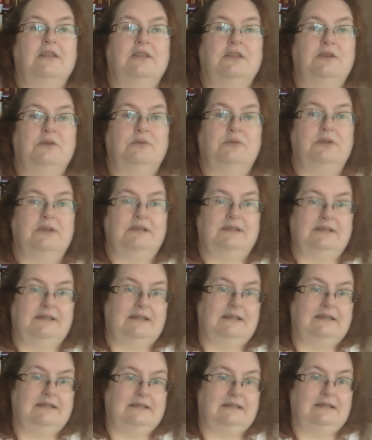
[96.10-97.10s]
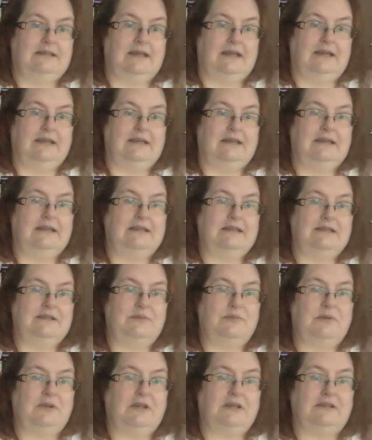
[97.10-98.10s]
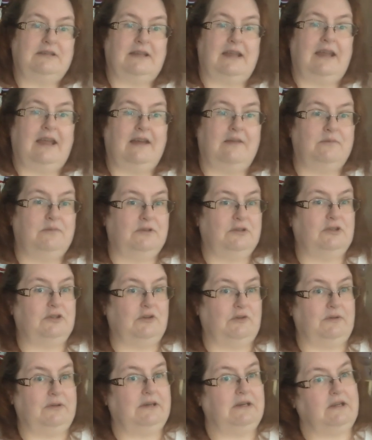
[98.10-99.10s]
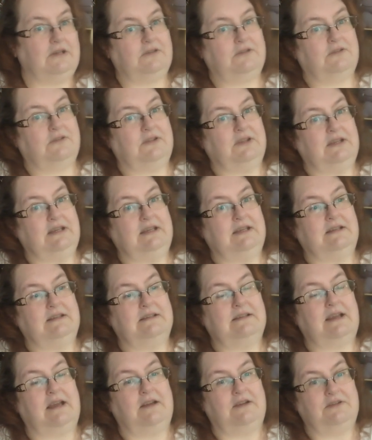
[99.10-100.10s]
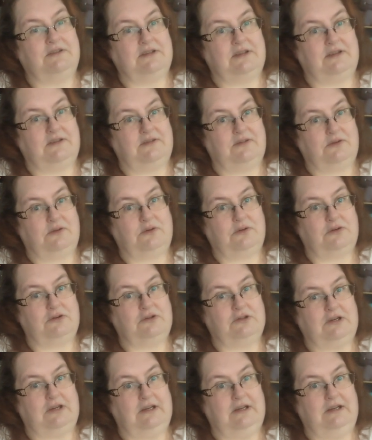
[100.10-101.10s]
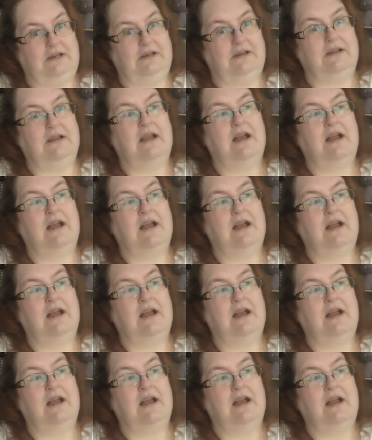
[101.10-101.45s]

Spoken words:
The reason I did that is because I have been showing other things outside of the crochet.